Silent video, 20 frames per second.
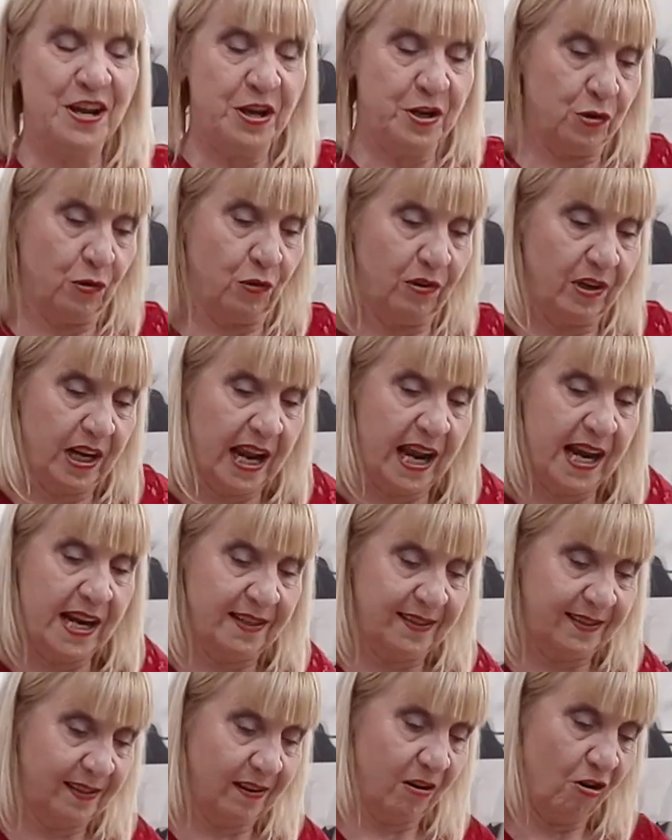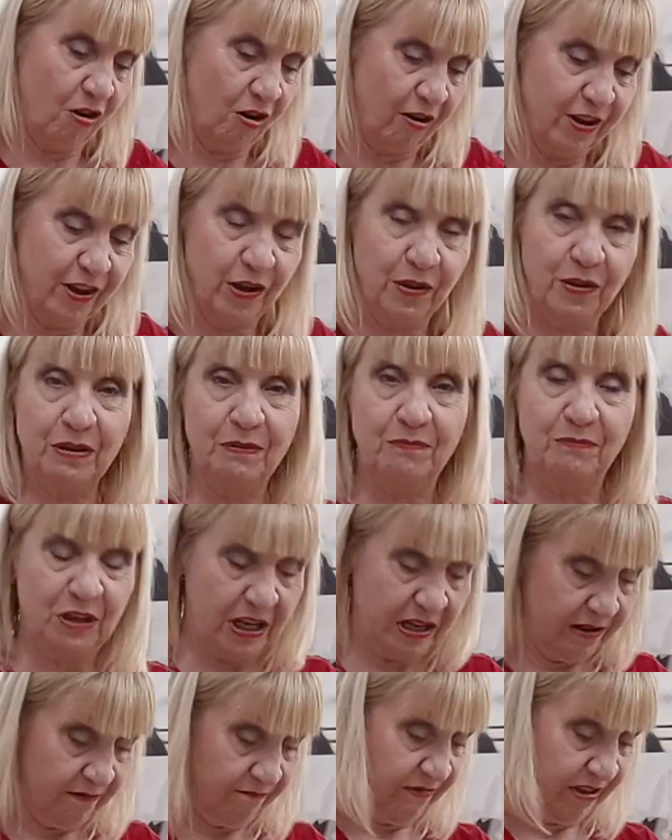Your legs are,
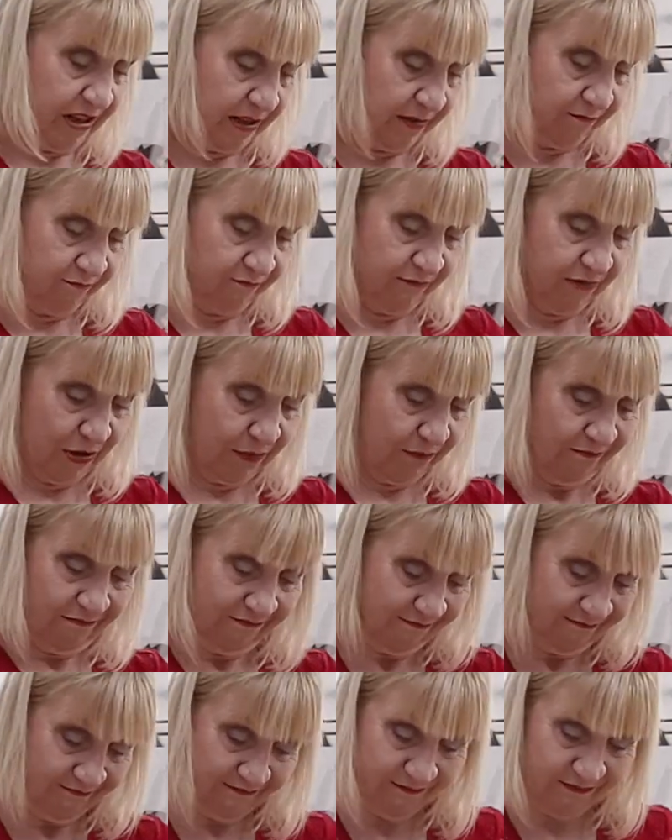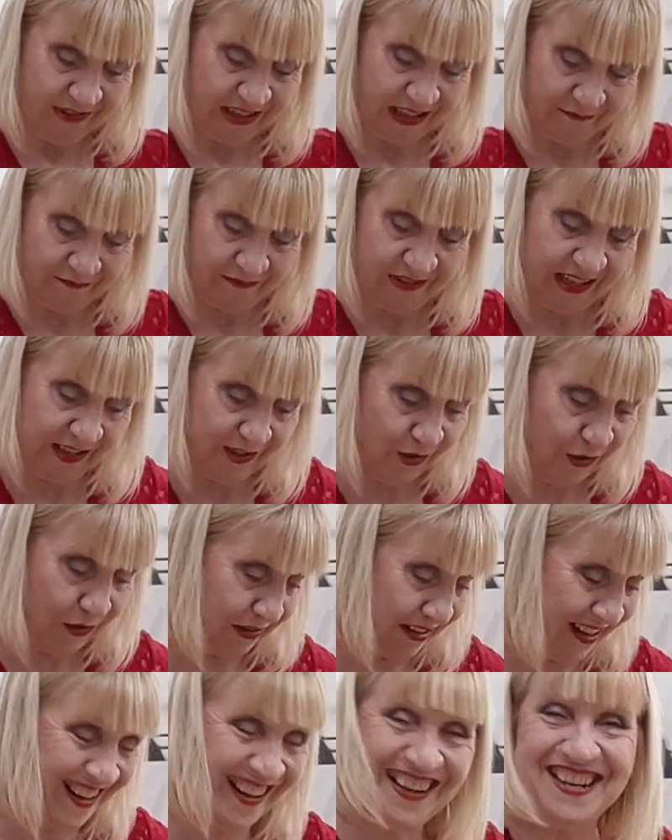they're sort
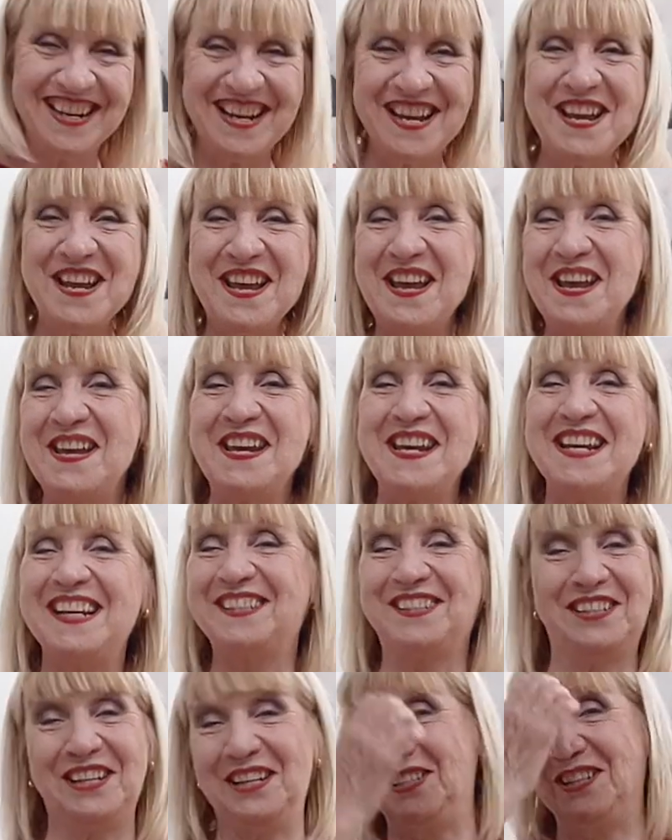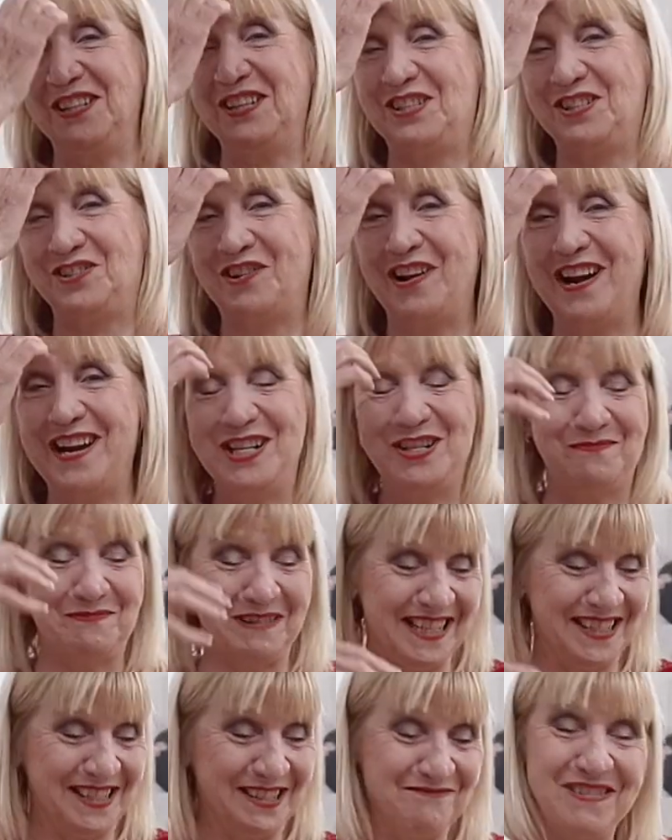of like, it's just a strange
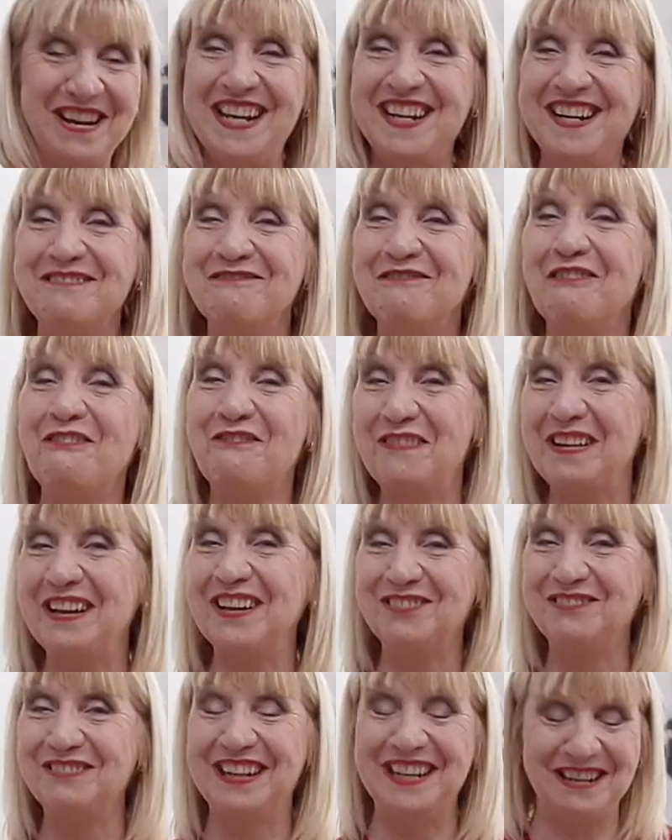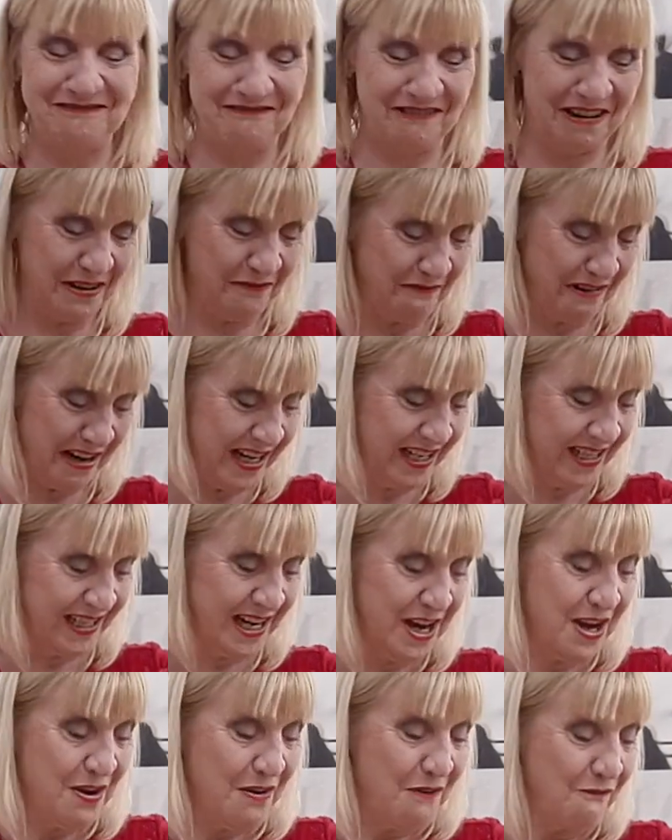place to be, and it will feel really, really weird
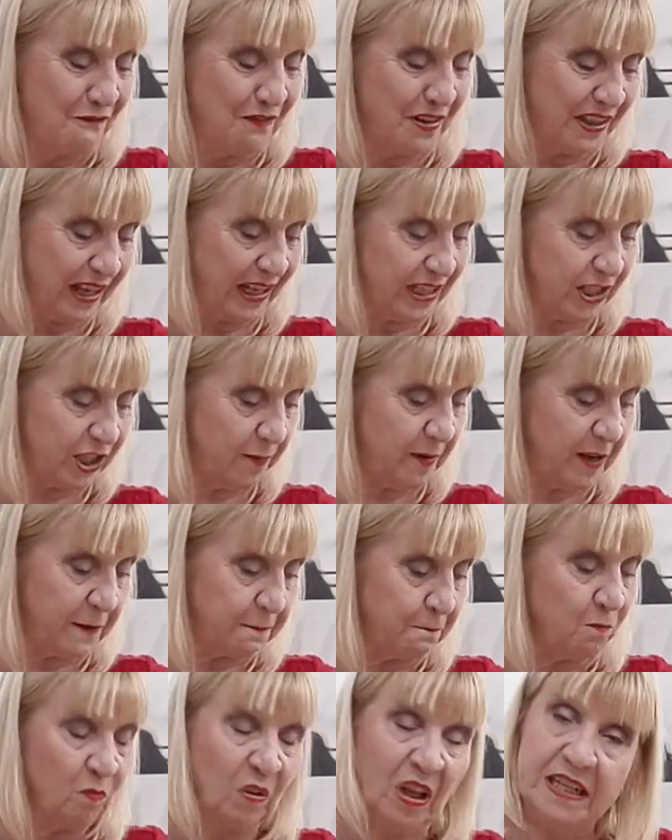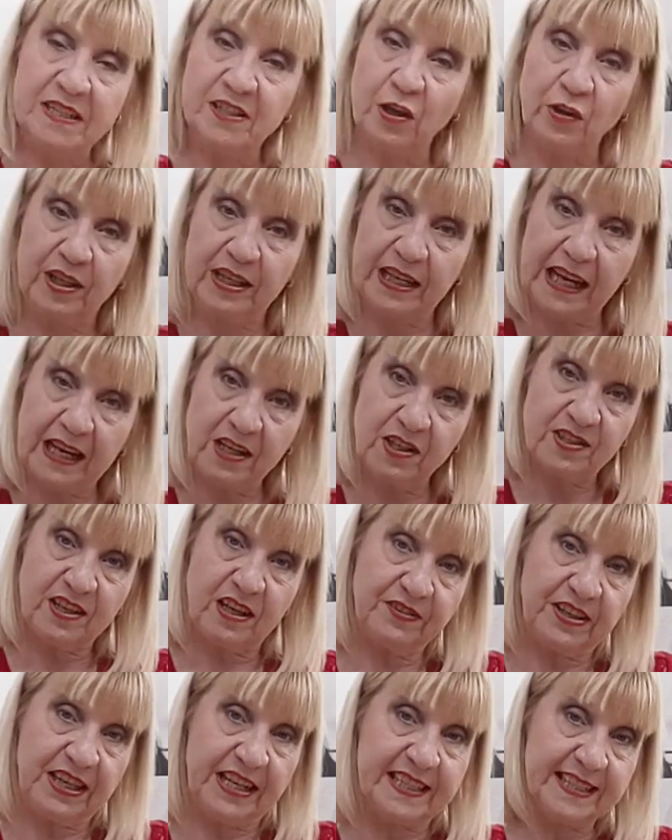with that shimmy. So get
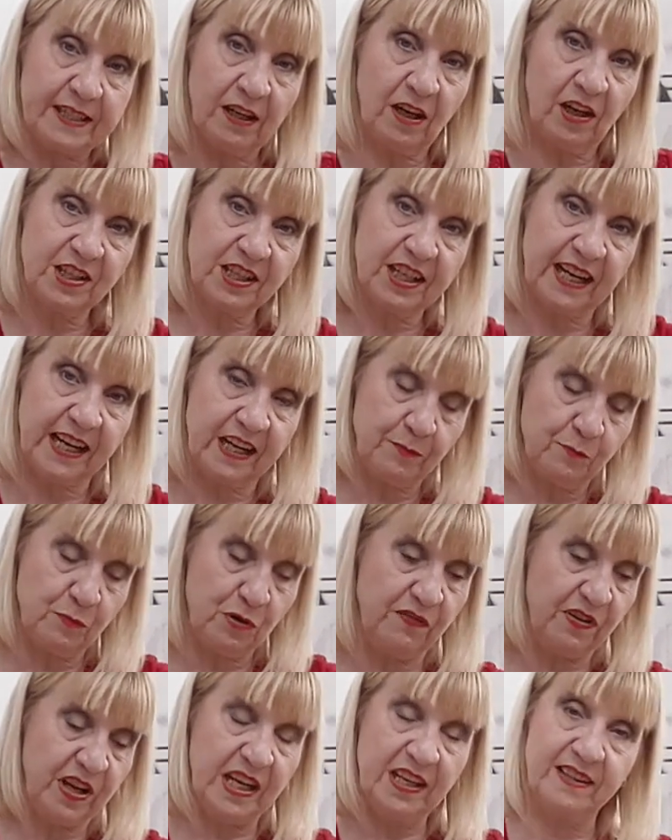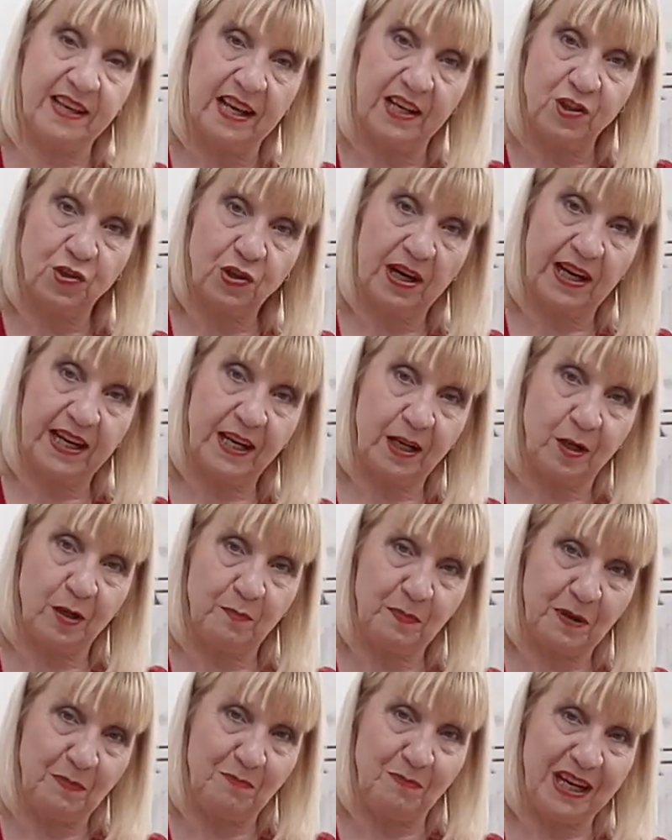yourself there, start to get it moving, then try and get it a
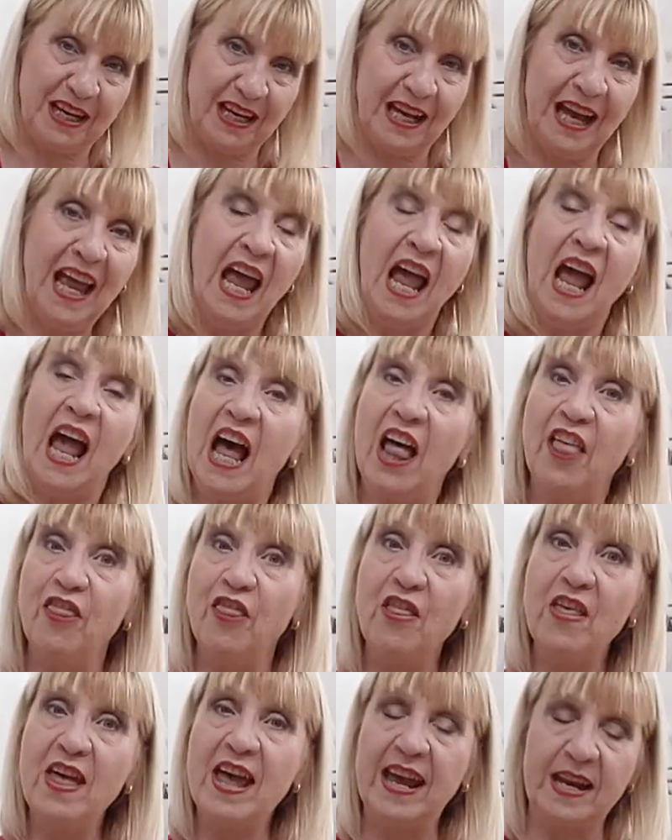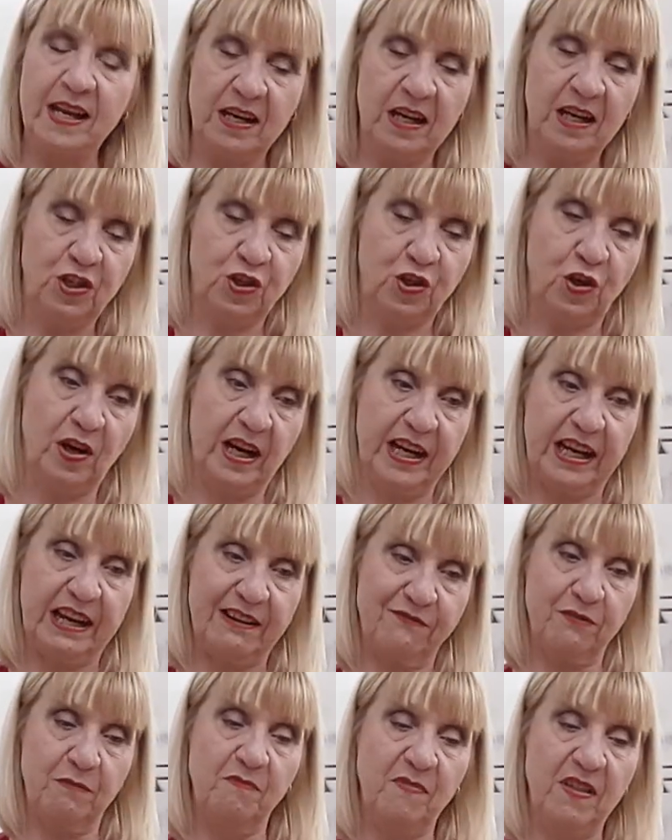bit bigger, and then try and get
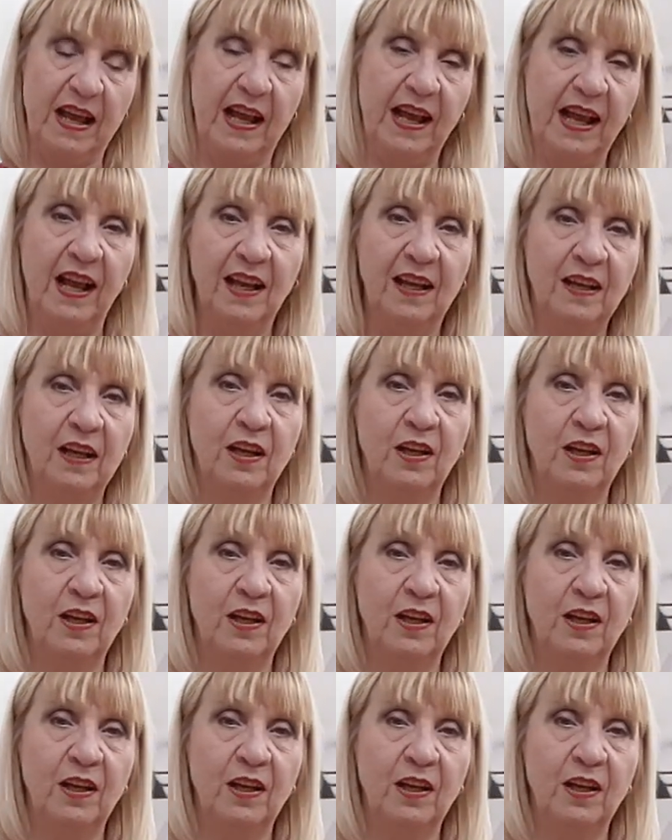from there